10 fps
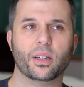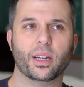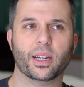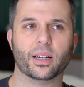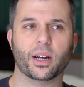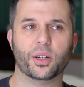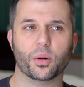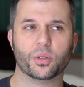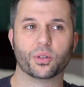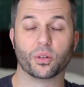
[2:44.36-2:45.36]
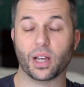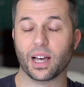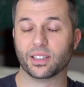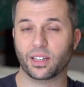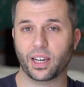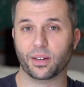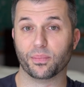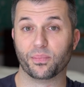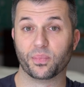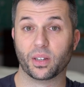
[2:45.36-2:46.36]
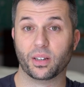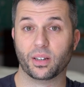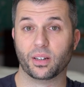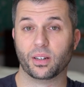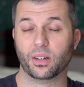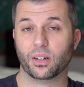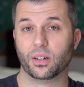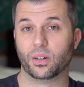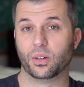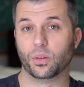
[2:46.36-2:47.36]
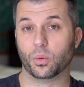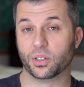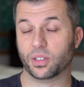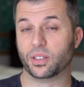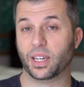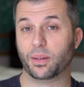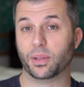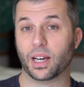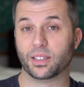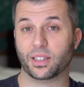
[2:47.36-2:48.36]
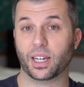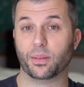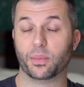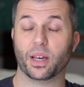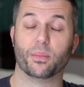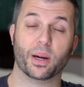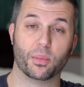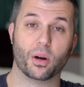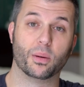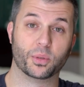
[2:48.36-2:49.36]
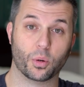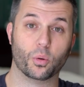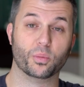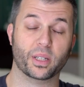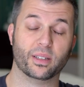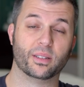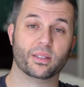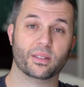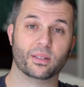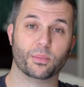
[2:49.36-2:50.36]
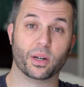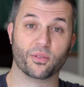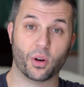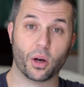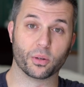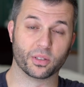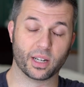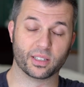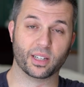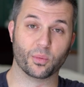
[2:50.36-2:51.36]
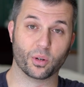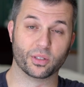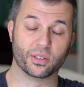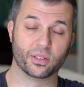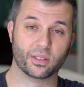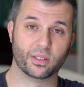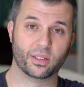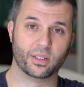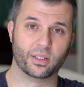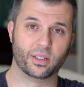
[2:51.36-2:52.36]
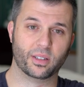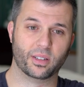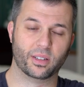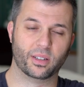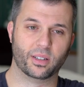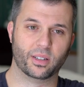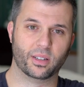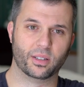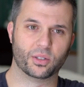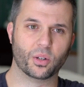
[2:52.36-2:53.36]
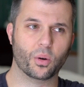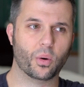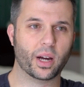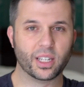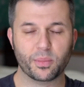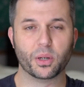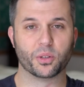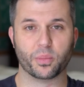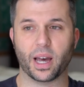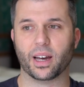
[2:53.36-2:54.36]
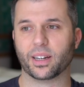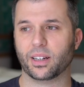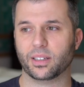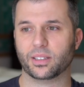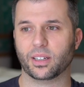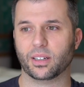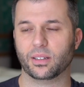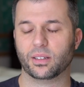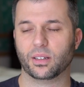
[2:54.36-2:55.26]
And I noticed her last name was the same last name that my mom told me my father's last name was. So I emailed her back and I said,